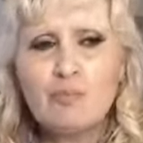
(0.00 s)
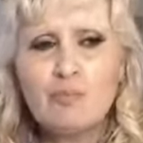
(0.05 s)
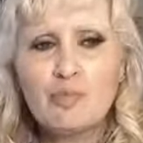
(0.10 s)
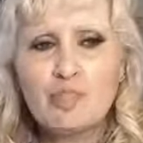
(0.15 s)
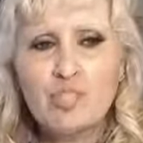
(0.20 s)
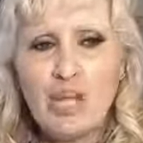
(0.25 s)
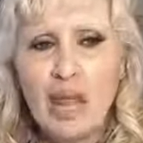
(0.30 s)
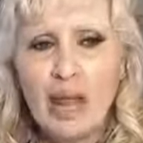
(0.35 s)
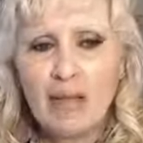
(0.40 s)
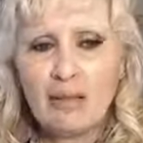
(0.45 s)

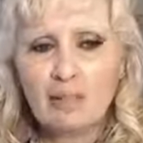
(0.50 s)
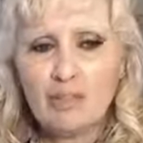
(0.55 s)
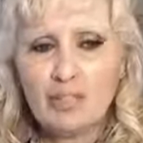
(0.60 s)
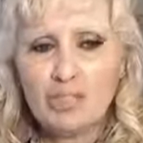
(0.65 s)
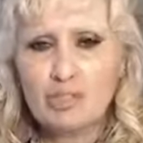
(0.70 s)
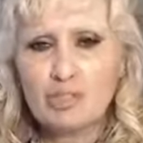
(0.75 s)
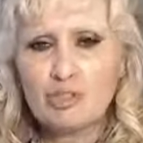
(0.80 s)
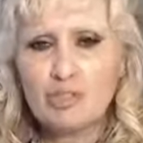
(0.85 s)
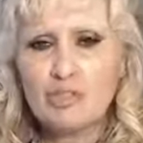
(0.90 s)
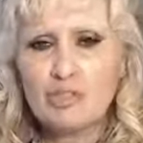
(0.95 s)

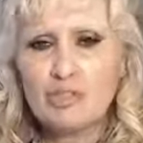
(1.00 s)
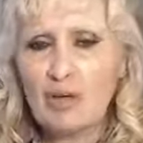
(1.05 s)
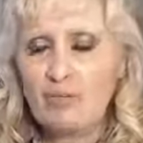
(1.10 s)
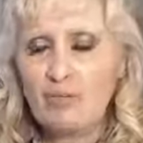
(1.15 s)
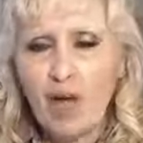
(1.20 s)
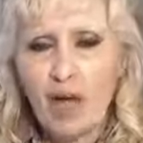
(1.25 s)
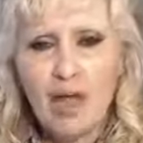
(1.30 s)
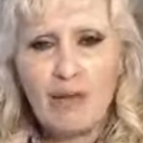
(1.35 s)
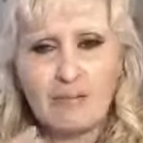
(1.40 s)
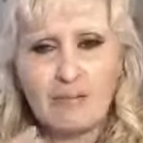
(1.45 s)
Challenge yourself.
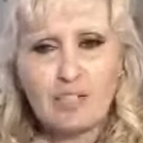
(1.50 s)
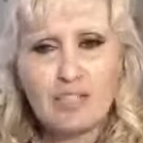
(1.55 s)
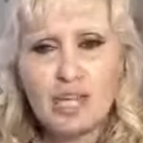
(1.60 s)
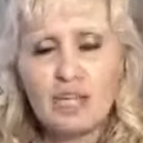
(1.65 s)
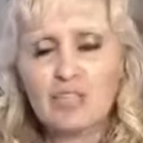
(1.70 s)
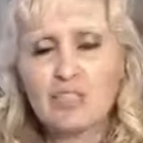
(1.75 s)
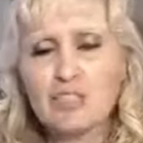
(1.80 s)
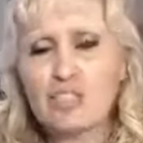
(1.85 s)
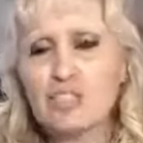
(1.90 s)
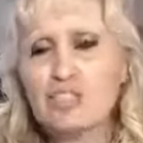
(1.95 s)
I
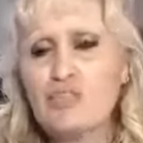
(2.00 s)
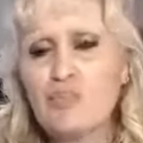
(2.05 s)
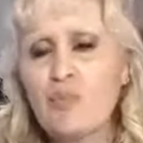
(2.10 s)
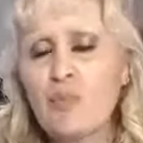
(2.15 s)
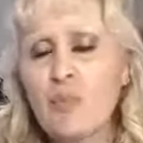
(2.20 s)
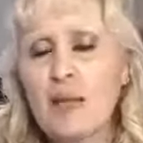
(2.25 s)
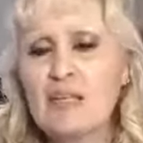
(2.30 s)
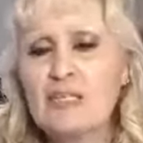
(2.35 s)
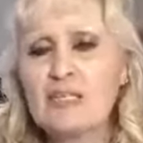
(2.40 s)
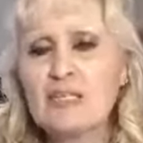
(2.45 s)
challenges for
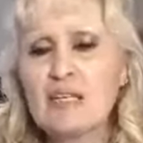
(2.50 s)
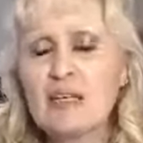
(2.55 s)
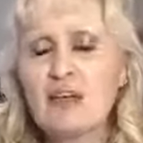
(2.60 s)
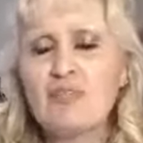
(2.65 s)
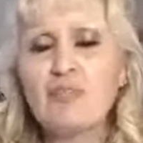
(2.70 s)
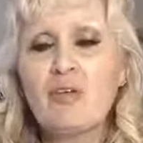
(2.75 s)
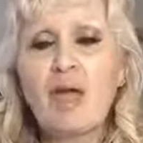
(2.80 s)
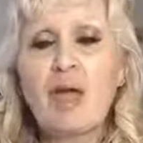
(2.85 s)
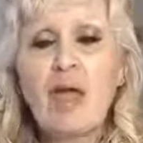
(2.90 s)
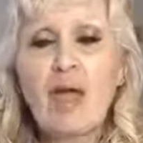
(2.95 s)
myself
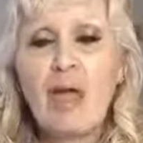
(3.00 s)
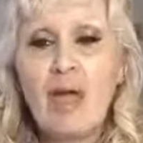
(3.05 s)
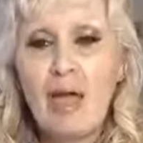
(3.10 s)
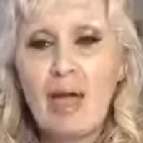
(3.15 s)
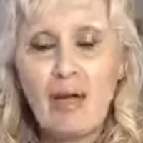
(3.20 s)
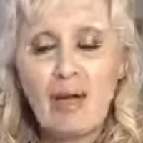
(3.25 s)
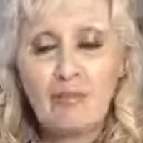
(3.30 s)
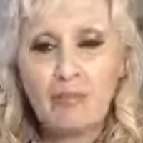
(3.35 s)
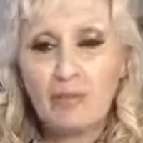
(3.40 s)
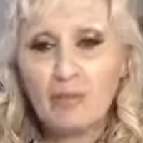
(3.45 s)

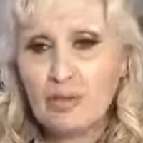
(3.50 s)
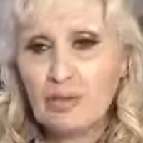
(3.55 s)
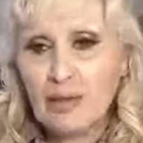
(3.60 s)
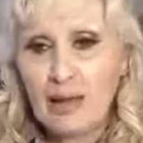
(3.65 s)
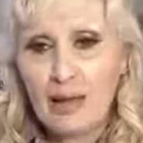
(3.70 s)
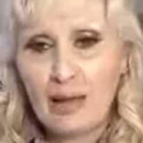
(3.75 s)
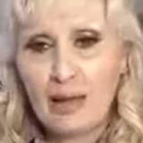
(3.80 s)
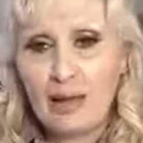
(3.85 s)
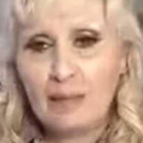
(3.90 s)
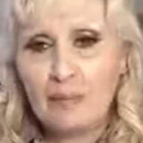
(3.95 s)
every
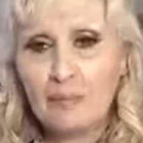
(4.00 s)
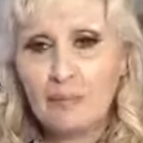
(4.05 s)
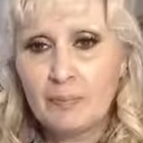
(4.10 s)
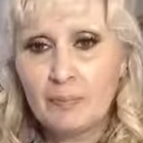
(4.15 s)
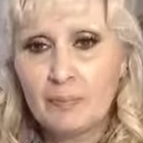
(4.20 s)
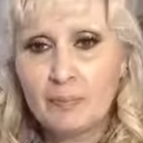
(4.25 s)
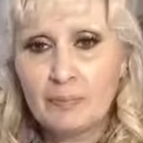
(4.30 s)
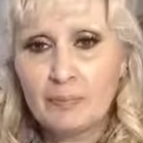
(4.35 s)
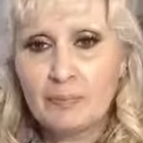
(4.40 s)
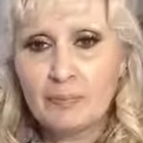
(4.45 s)
day
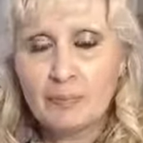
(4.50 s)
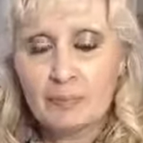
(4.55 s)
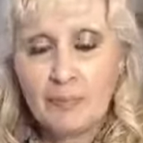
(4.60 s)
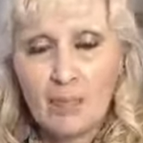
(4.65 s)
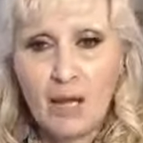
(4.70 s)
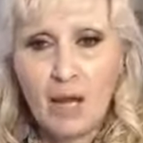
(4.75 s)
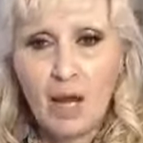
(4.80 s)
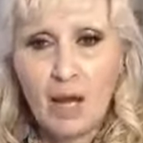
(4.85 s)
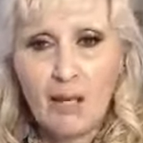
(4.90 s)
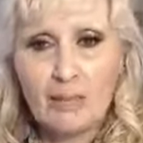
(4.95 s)

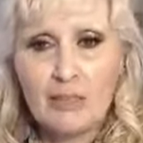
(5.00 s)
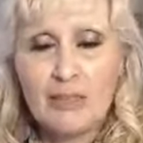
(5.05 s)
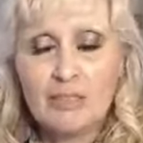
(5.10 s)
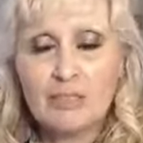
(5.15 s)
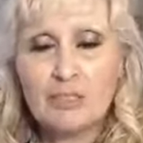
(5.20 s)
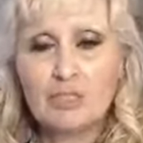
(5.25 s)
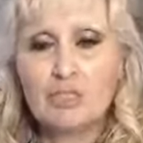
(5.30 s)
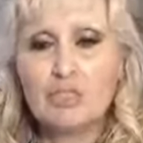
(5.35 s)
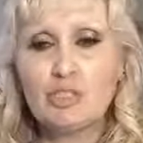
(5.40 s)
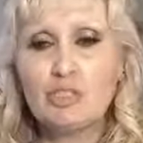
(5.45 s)
that I need
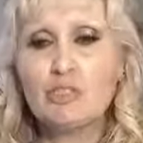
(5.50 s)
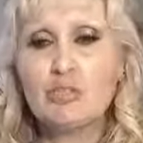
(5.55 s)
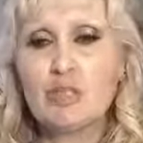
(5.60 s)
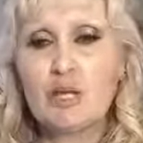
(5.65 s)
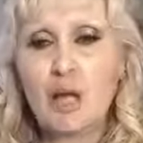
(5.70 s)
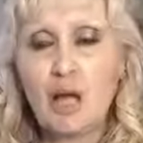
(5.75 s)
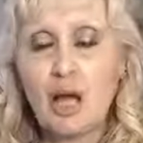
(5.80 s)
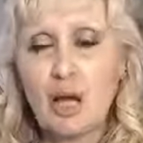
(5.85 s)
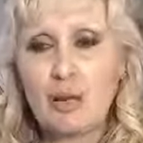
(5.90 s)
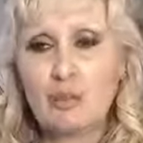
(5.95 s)
to do, that
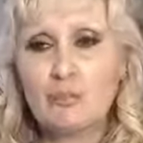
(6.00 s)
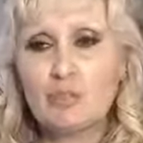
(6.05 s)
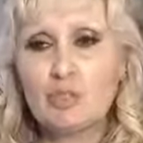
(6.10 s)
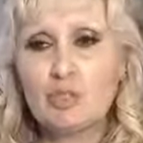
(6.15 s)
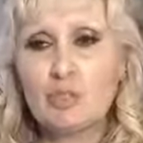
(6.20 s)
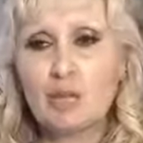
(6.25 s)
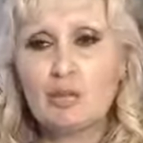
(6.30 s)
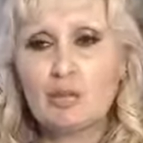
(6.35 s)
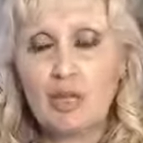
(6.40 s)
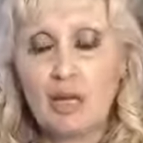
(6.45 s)
I am
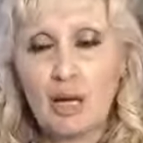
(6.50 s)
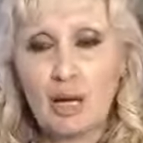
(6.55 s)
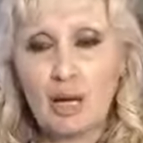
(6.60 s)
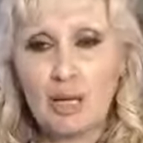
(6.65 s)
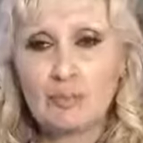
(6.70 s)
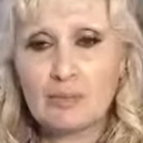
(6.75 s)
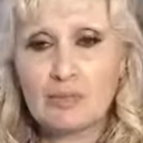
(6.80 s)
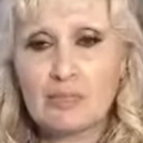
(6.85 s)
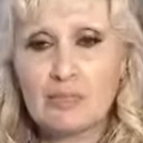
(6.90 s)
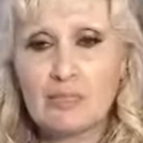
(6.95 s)
doing, that I
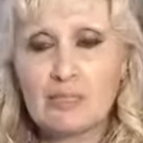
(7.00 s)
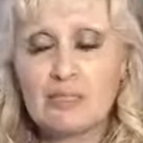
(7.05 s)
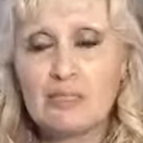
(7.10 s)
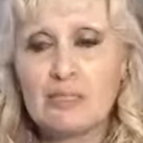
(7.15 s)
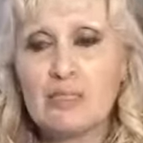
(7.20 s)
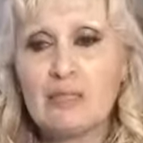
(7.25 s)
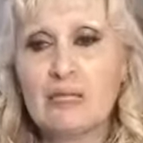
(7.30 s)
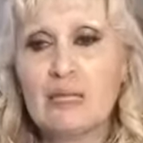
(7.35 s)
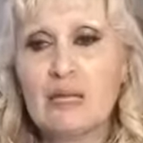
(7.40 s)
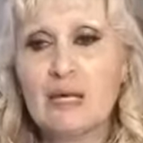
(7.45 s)
am
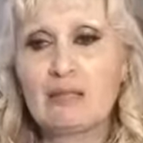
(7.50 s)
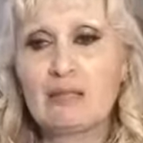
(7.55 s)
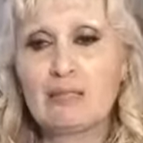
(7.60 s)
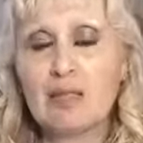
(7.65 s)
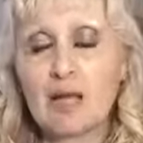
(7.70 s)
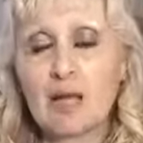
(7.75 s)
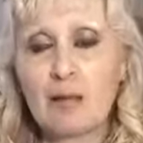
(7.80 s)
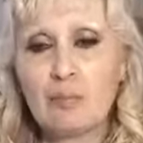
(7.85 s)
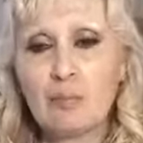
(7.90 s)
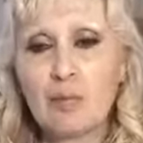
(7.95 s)
succeeding at, that
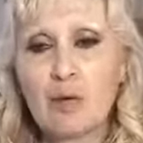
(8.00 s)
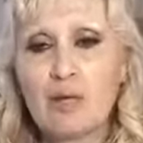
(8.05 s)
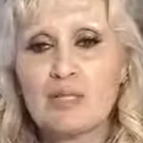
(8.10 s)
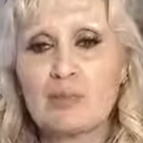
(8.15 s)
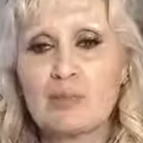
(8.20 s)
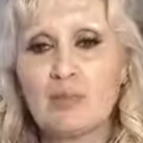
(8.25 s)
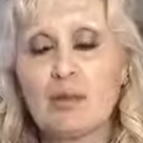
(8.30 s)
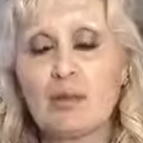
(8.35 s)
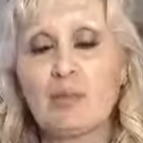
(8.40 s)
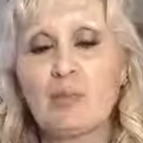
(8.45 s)
I am
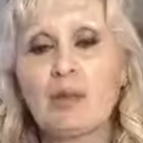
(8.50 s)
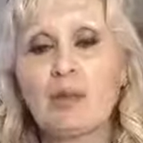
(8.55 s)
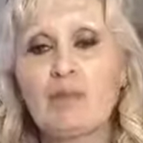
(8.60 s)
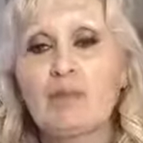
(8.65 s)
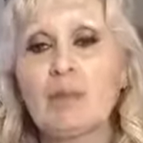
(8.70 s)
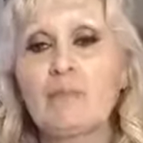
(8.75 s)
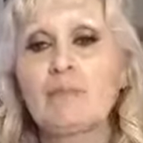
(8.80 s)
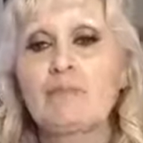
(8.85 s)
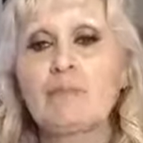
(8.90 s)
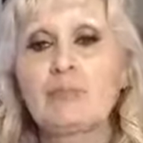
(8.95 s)
prospering with.
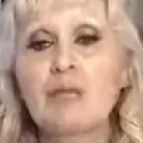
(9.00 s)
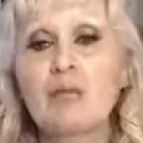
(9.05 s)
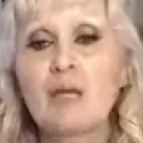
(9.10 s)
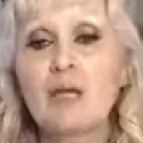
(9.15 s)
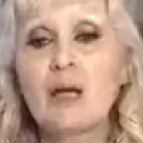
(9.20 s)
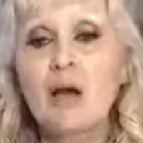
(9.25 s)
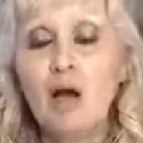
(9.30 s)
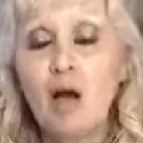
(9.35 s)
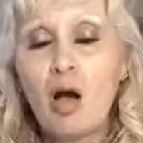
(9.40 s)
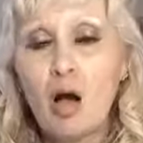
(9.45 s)

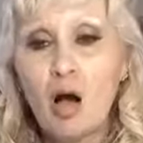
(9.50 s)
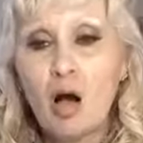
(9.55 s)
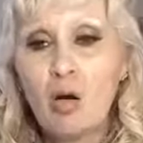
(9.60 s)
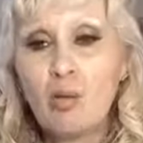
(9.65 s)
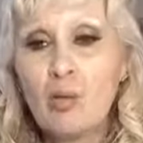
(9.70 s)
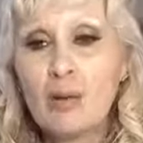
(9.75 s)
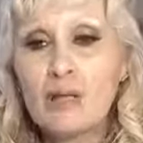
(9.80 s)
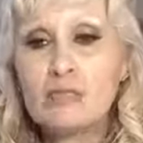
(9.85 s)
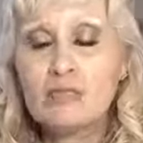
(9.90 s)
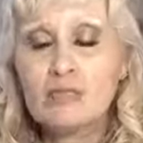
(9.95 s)

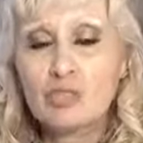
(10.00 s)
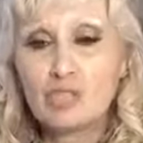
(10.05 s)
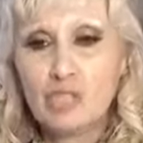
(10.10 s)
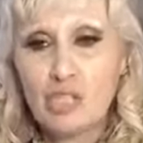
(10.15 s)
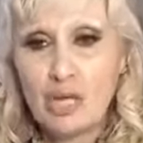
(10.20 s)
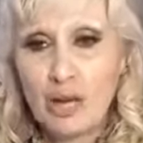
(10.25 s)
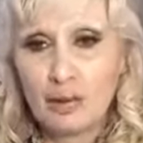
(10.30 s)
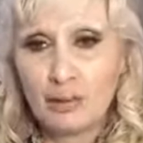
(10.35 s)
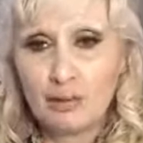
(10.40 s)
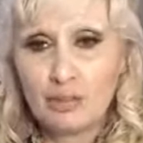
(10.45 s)
Always
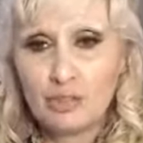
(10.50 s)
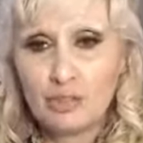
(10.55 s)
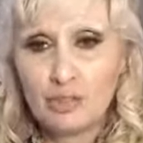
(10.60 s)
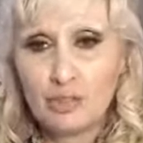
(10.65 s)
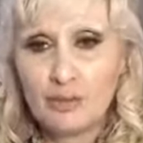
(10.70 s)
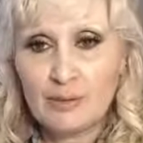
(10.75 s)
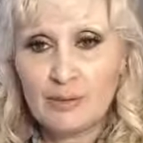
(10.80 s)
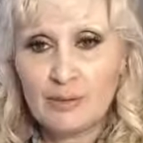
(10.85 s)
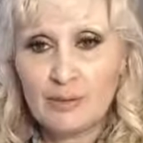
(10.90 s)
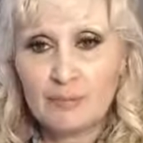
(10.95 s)

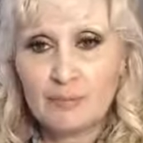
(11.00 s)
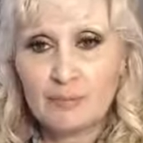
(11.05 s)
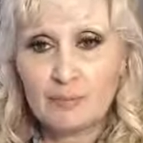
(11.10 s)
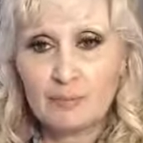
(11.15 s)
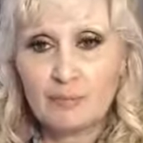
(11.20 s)
challenges.